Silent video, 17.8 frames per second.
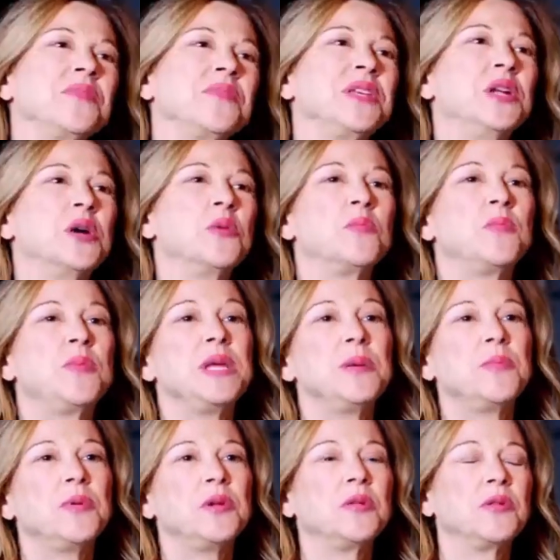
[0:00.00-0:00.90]

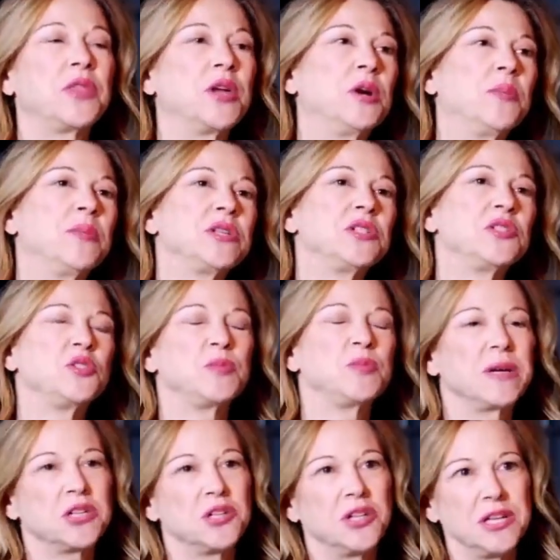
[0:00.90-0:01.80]
therapists who
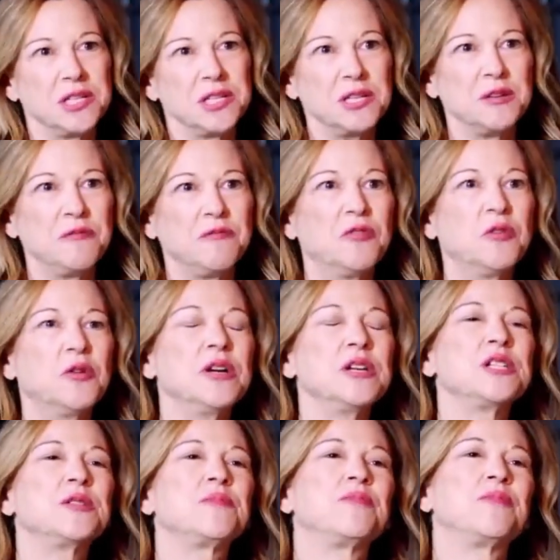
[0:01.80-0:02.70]
specialize in
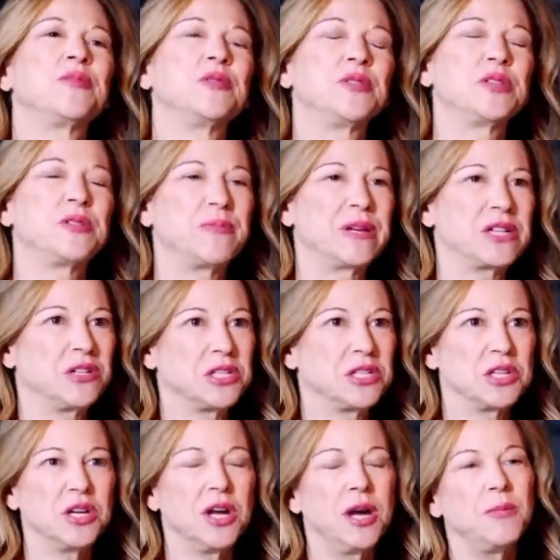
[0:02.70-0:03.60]
divorce, who
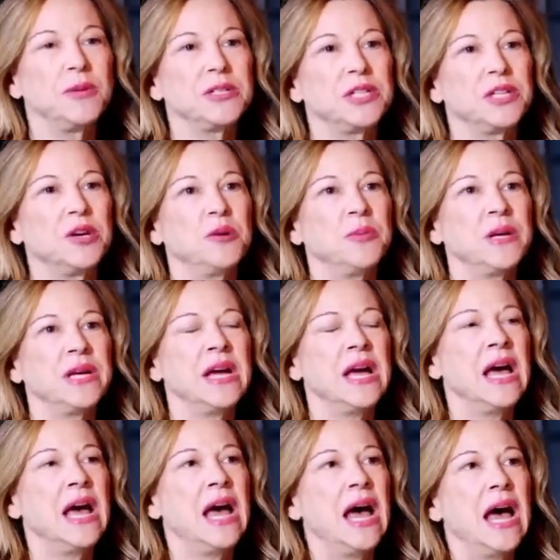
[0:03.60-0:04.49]
specialize in couples therapy.
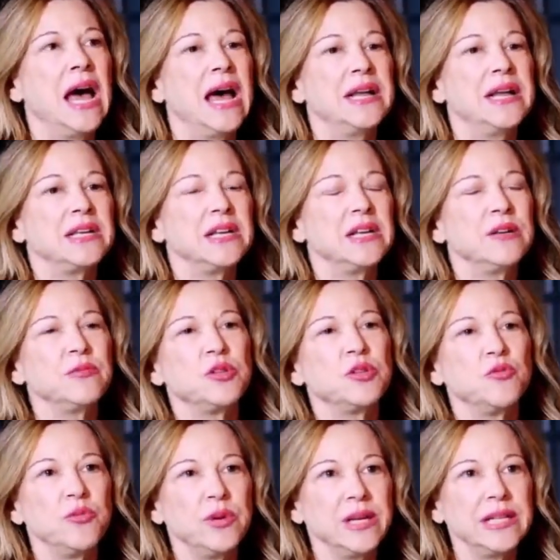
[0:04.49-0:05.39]
And it
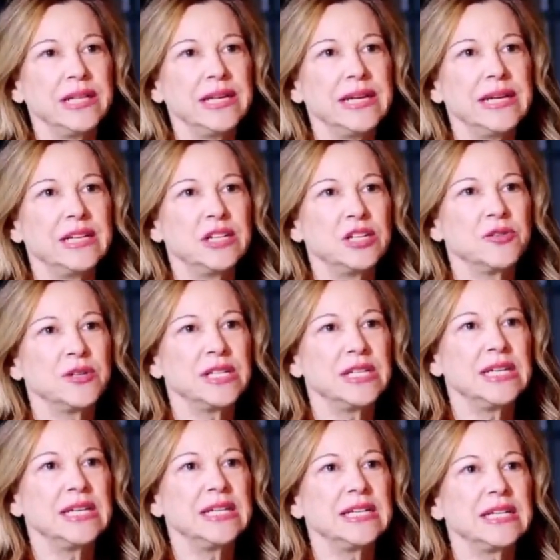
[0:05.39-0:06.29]
was really
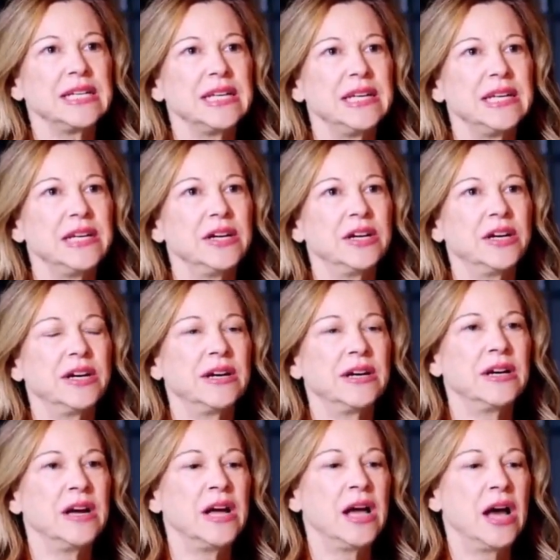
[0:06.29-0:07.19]
interesting to
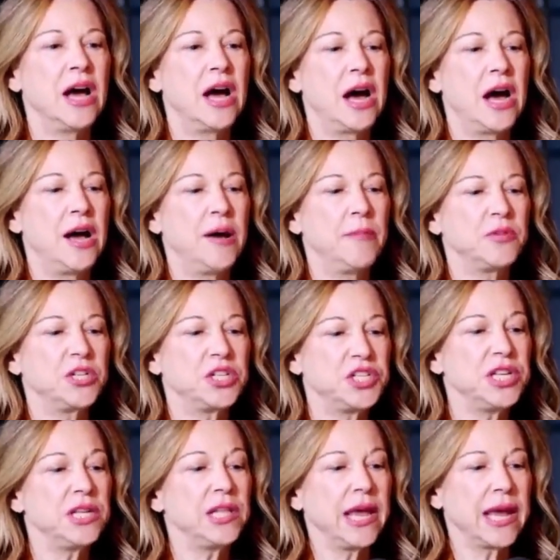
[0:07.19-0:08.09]
hear to
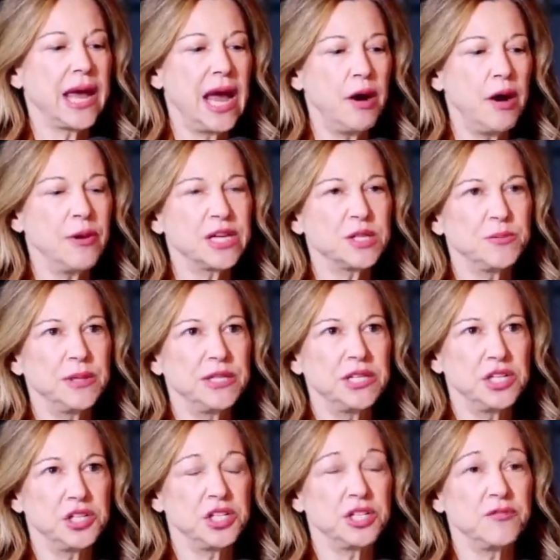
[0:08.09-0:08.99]
see like how
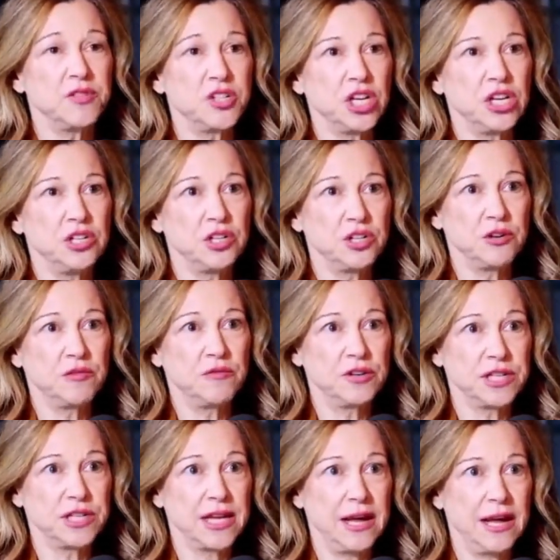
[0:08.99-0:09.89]
expectations have changed
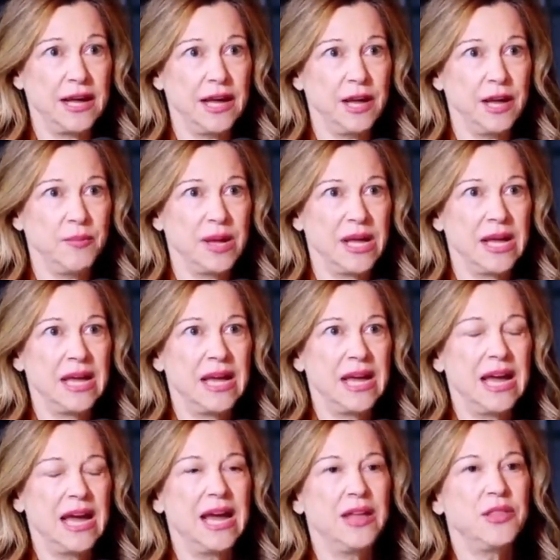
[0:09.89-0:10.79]
over time.
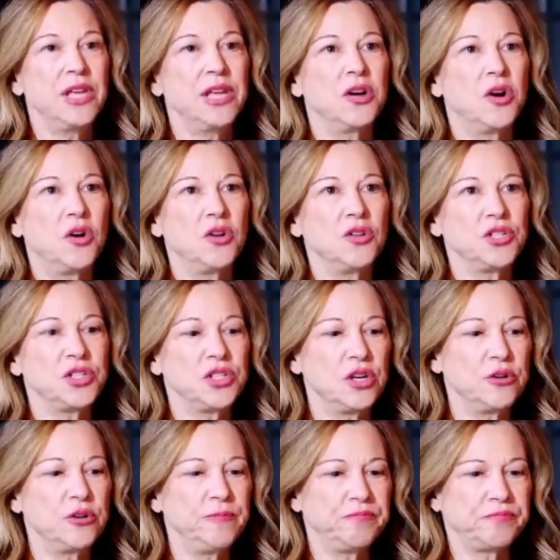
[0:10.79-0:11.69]
And then
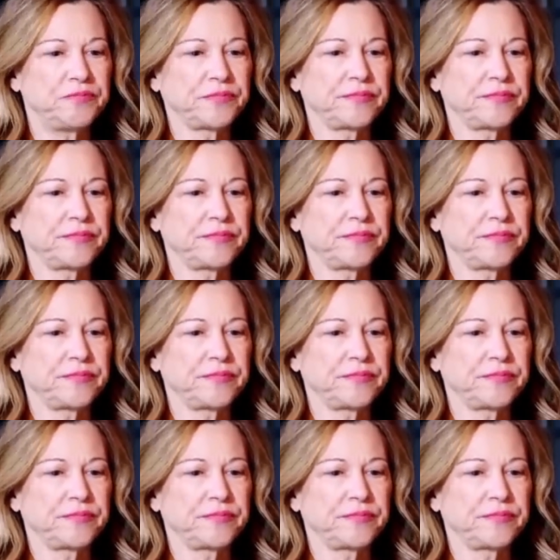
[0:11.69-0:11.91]
also